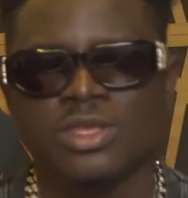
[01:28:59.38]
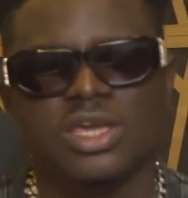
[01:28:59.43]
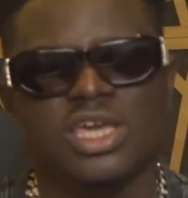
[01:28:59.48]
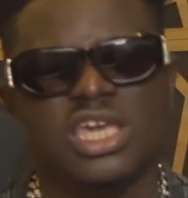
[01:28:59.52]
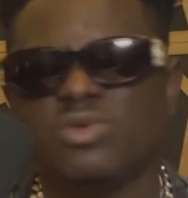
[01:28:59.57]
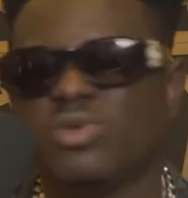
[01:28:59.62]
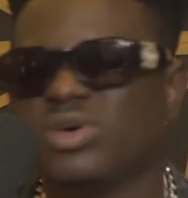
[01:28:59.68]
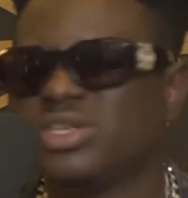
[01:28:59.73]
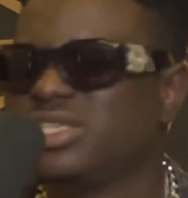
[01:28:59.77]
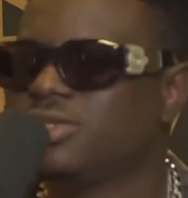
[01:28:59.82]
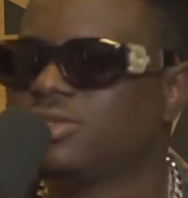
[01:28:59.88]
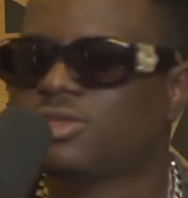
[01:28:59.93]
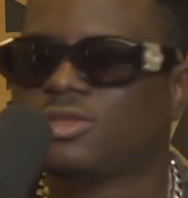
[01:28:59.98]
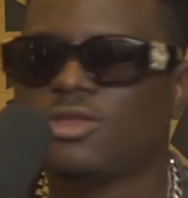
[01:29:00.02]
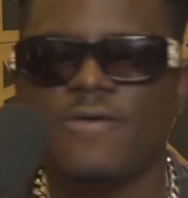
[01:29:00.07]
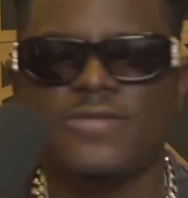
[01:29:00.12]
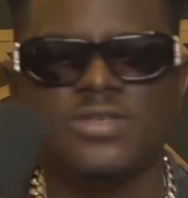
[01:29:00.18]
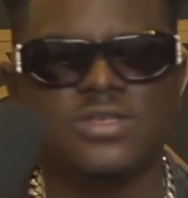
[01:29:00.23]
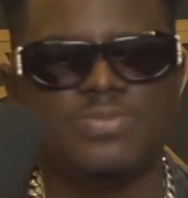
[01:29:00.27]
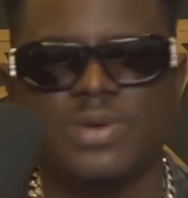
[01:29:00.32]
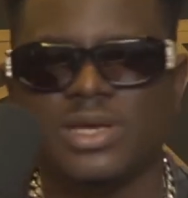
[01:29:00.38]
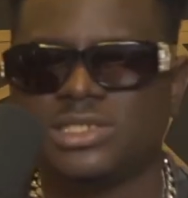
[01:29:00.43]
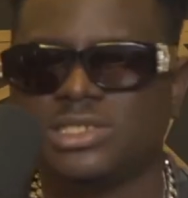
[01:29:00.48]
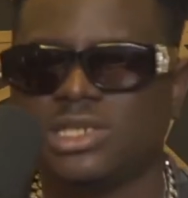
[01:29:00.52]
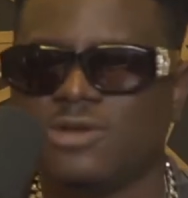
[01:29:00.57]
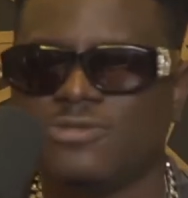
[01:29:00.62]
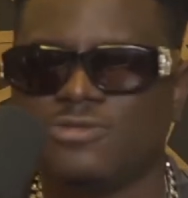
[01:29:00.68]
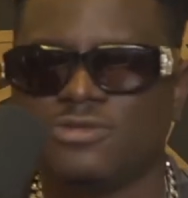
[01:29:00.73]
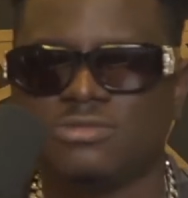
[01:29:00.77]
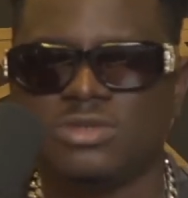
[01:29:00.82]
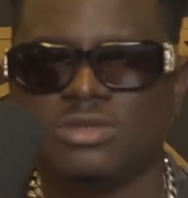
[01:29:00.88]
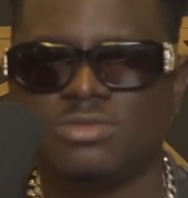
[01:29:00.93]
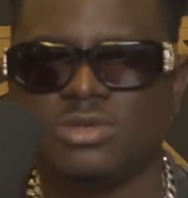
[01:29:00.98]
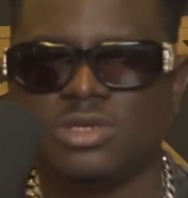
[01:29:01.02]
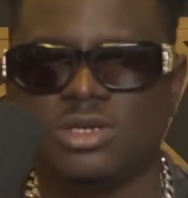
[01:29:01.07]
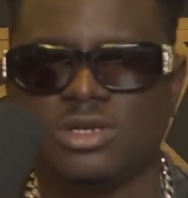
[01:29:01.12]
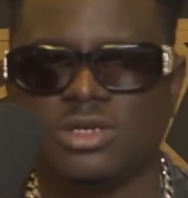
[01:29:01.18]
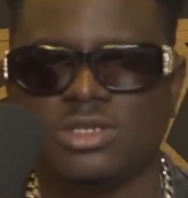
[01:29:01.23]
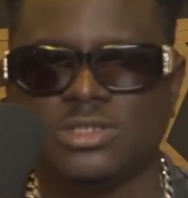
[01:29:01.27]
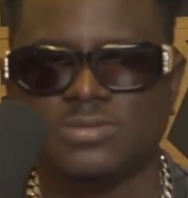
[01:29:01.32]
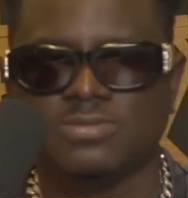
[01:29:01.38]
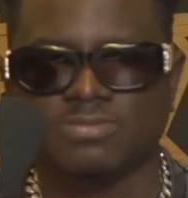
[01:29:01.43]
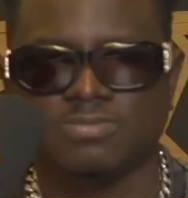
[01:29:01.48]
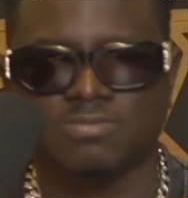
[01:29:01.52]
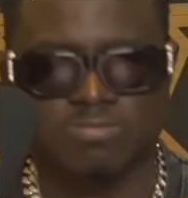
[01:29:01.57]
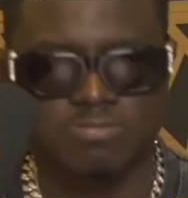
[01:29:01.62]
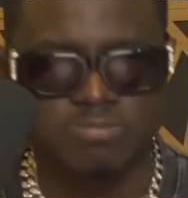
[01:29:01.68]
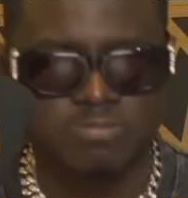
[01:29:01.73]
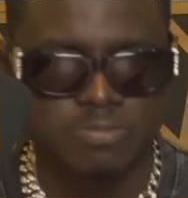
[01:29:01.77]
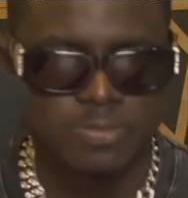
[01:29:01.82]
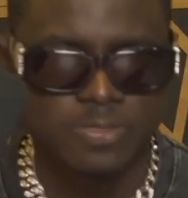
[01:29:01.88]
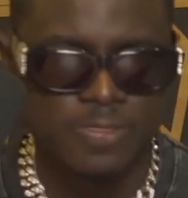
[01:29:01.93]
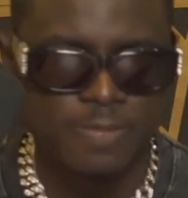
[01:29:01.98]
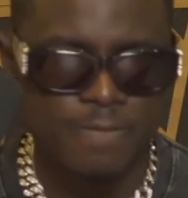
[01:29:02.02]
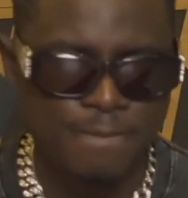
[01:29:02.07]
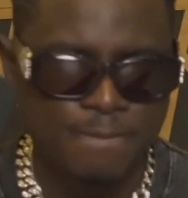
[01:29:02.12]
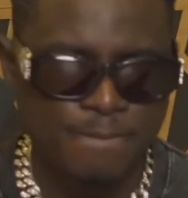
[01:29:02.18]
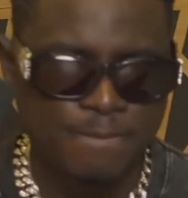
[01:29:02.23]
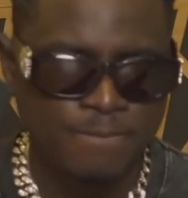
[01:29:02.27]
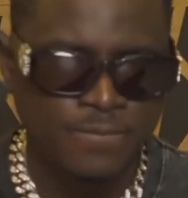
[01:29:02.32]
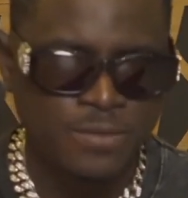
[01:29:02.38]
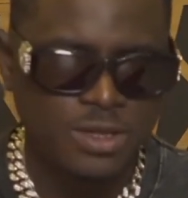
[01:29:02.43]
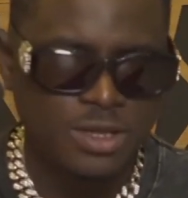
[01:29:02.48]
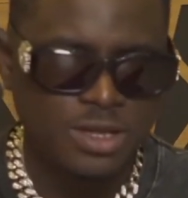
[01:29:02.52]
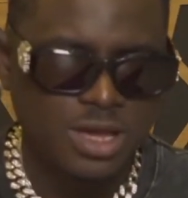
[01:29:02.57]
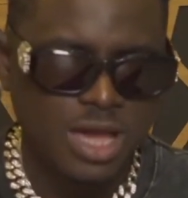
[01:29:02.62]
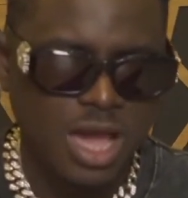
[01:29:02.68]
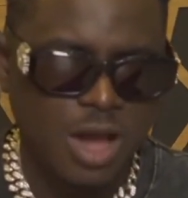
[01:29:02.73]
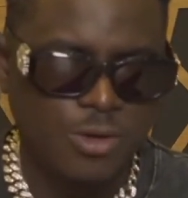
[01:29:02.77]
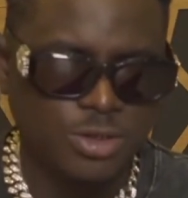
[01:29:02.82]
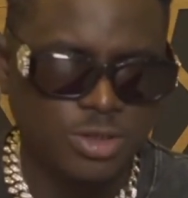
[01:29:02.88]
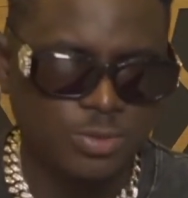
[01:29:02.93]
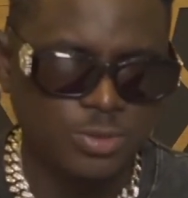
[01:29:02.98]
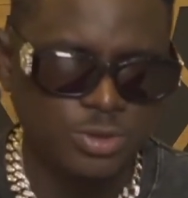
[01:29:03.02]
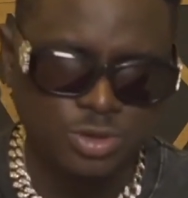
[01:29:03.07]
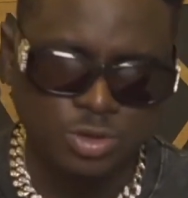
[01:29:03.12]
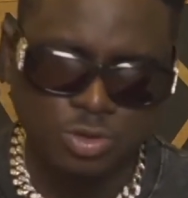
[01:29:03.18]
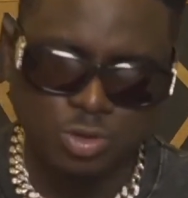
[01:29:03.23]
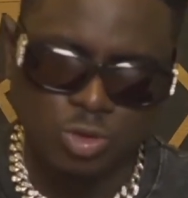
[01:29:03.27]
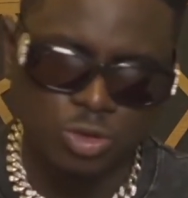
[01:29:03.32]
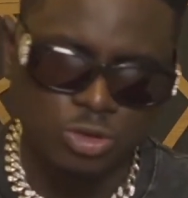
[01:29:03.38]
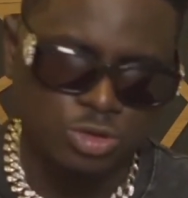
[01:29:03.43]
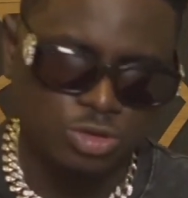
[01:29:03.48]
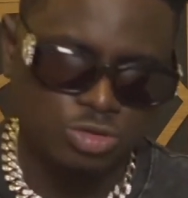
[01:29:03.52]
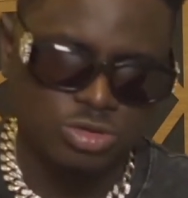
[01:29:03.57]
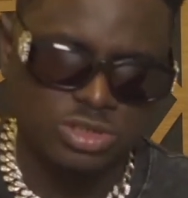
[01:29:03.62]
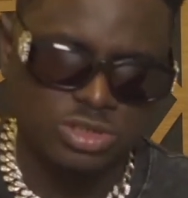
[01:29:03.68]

It was a tough special for me because I was supposed to go through the